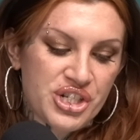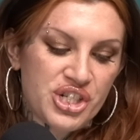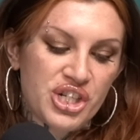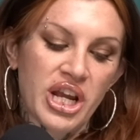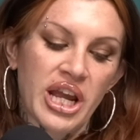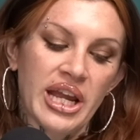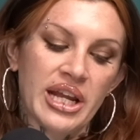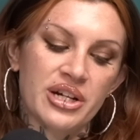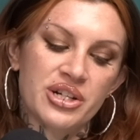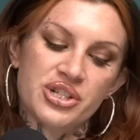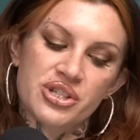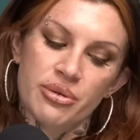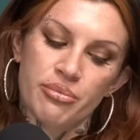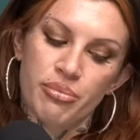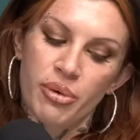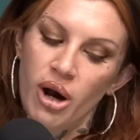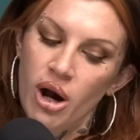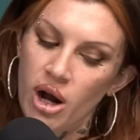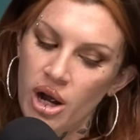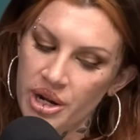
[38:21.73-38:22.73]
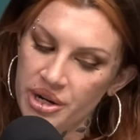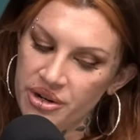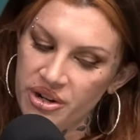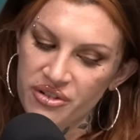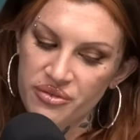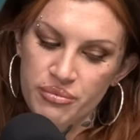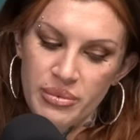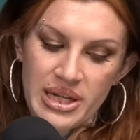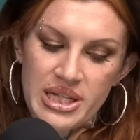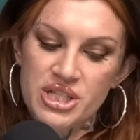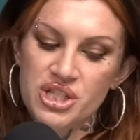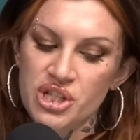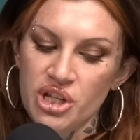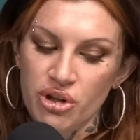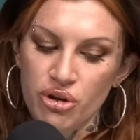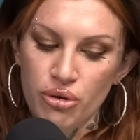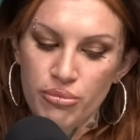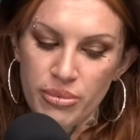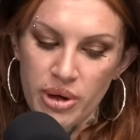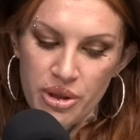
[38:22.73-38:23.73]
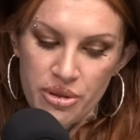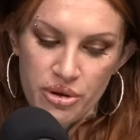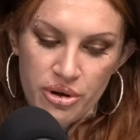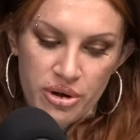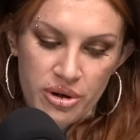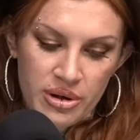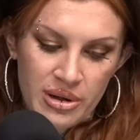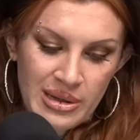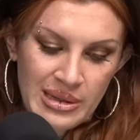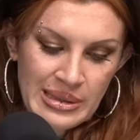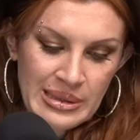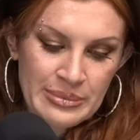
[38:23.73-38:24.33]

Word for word: changed the bond of my single mother,